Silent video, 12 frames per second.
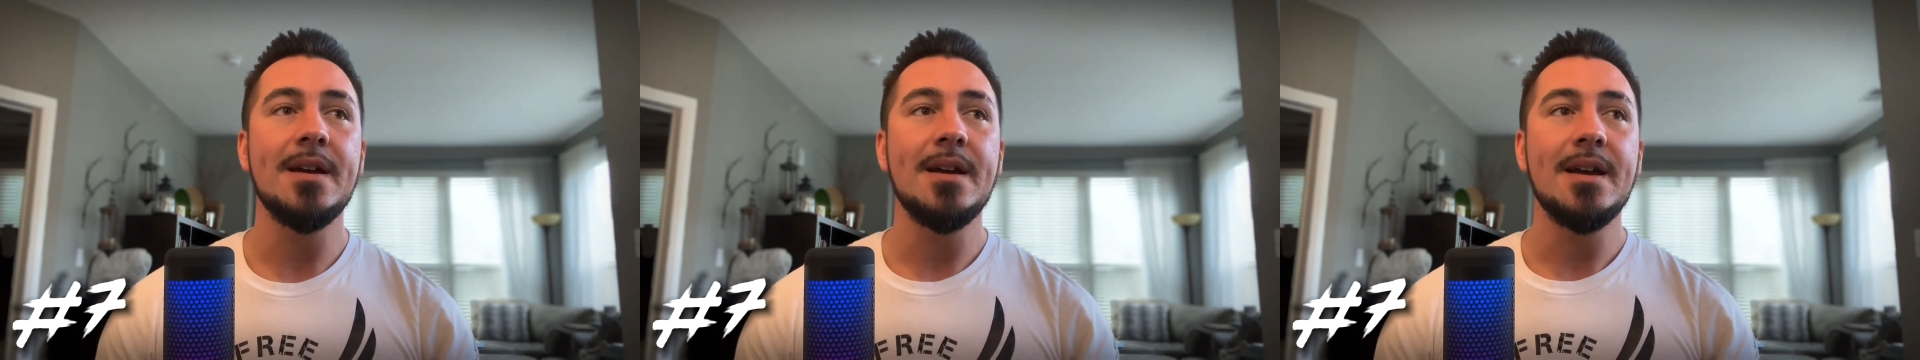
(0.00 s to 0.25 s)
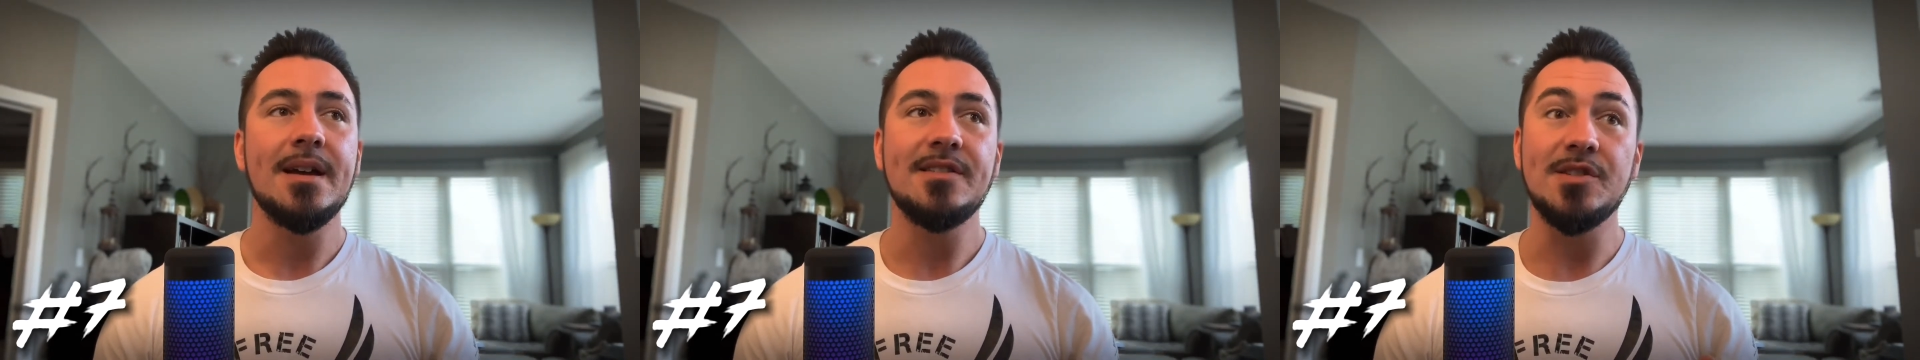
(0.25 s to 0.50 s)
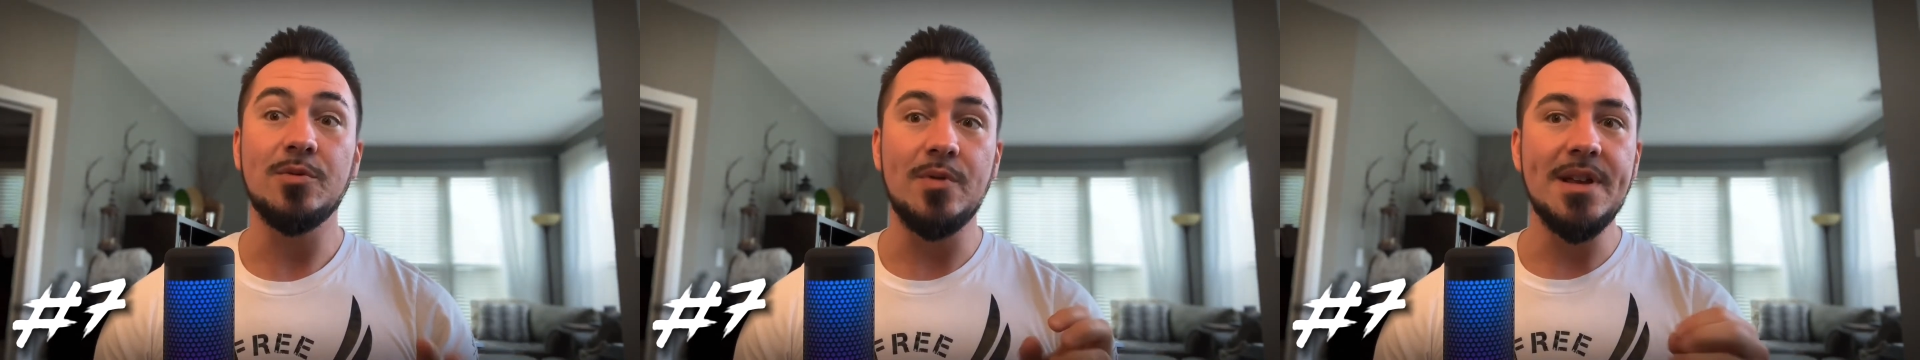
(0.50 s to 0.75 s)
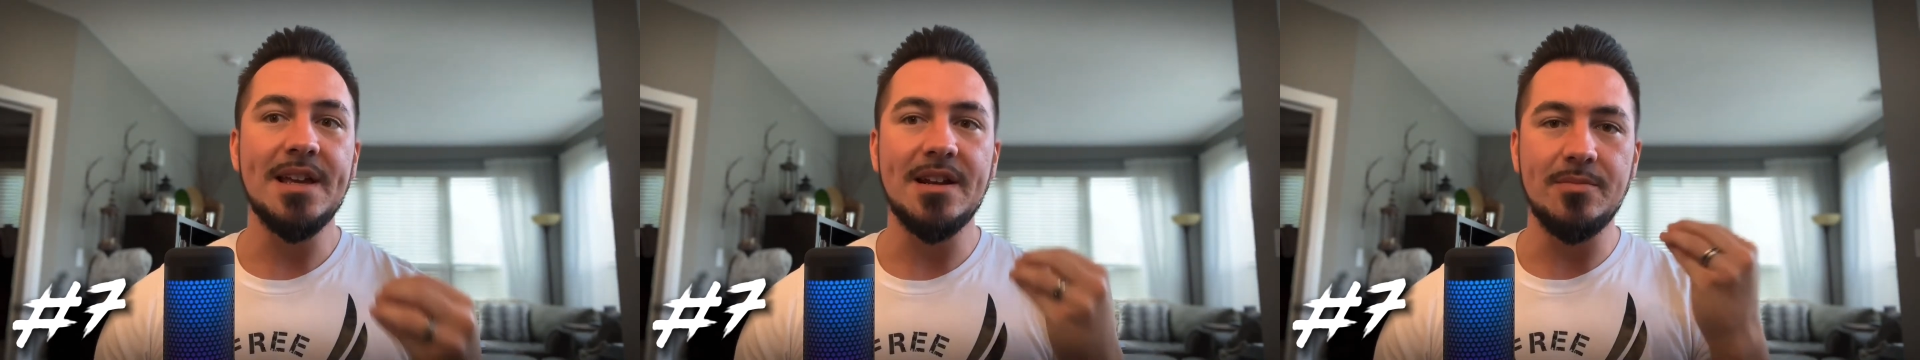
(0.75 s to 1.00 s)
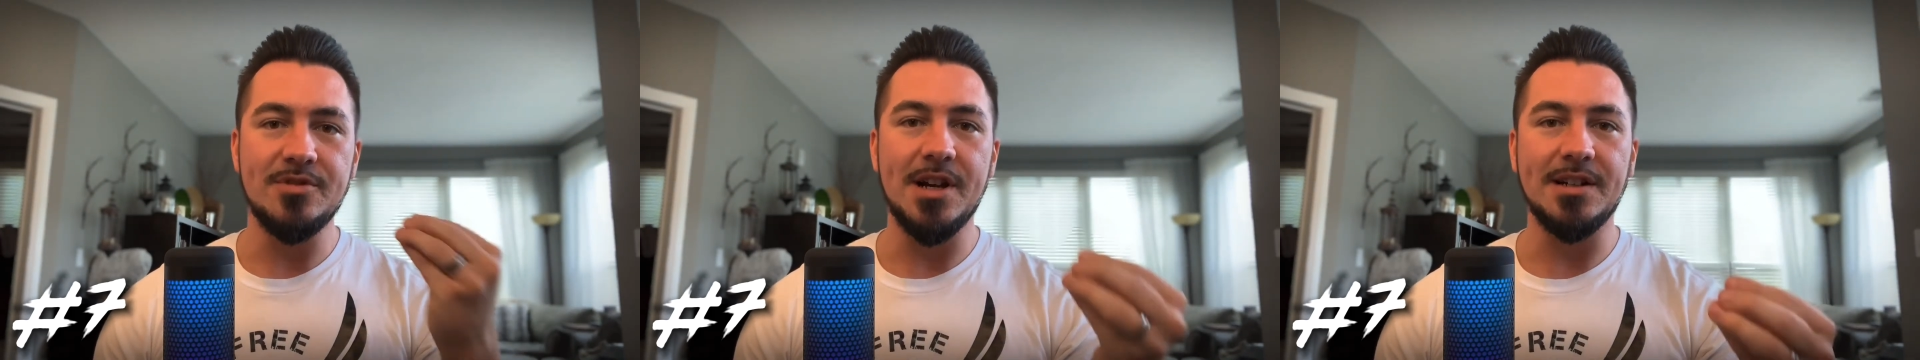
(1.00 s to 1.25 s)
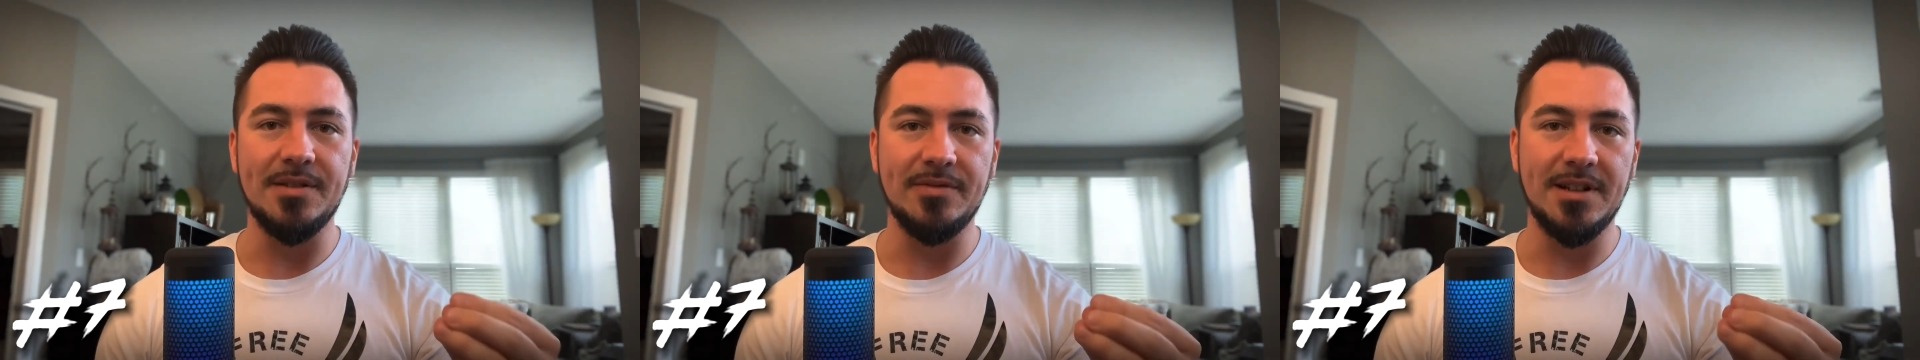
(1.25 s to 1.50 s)
So we can
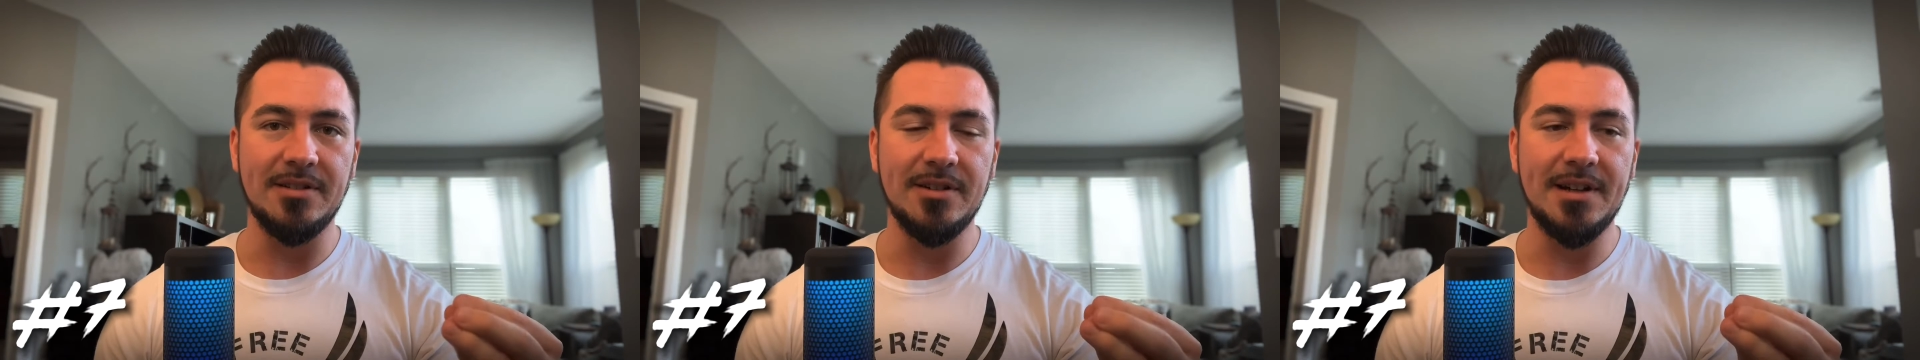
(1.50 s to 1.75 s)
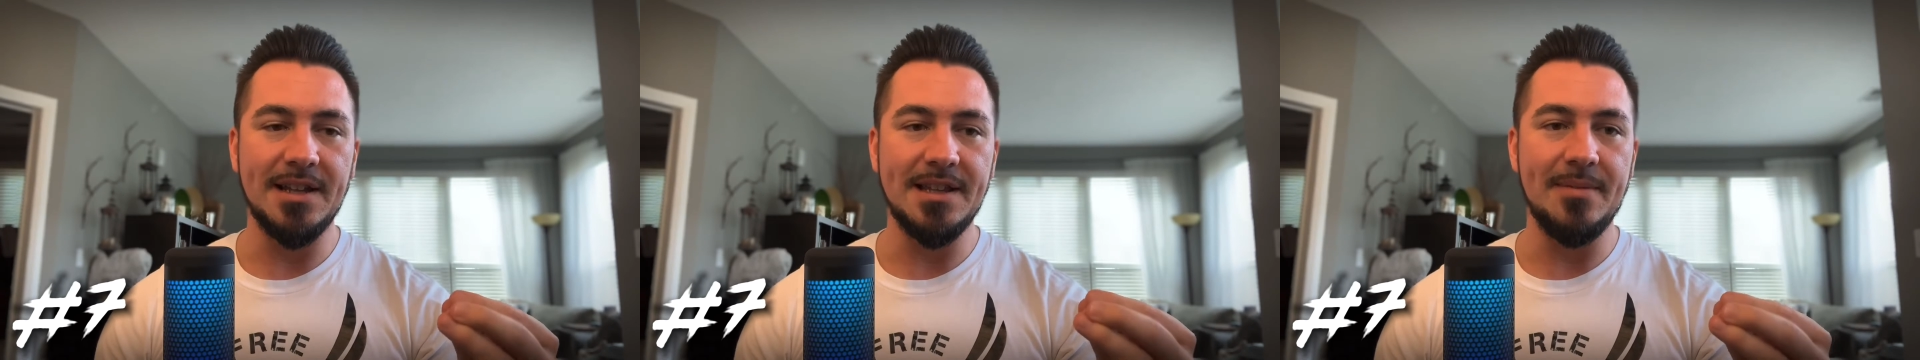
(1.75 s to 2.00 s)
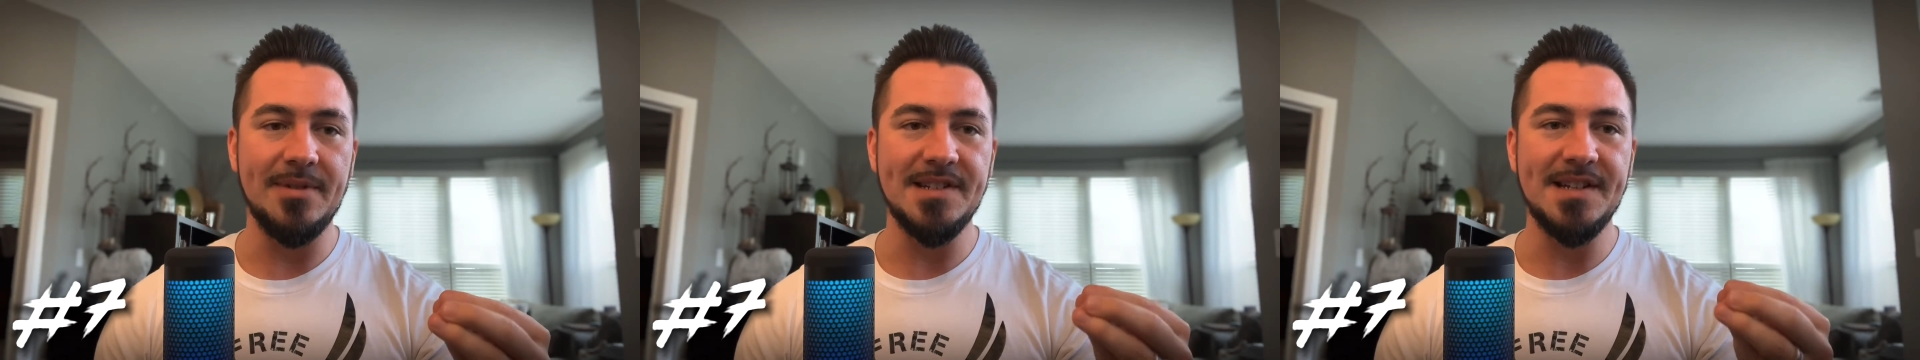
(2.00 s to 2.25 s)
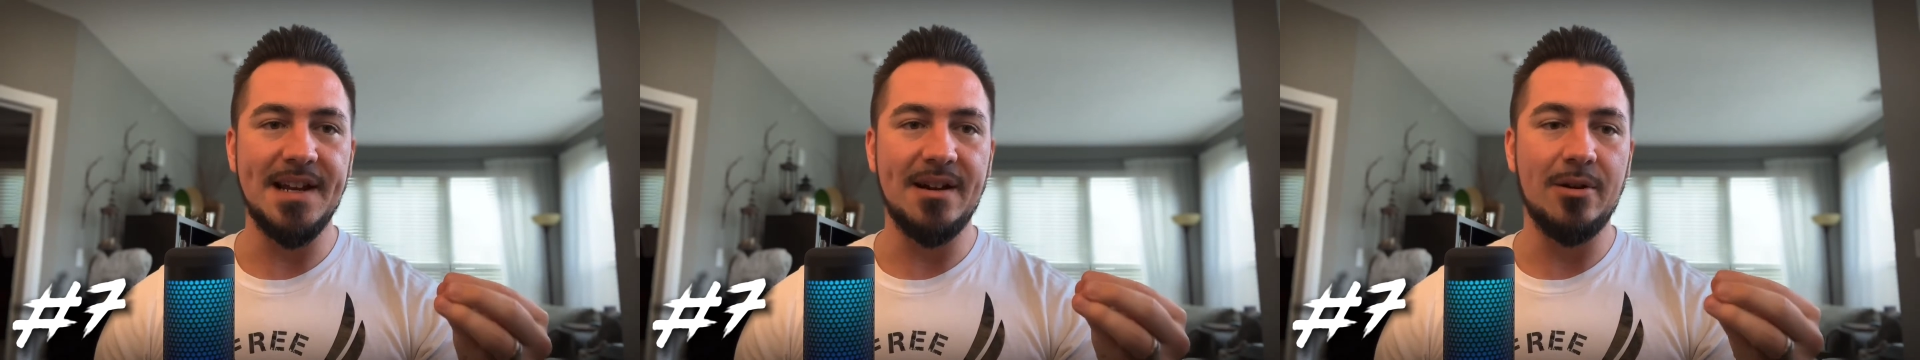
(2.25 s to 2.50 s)
objectively look at them and say,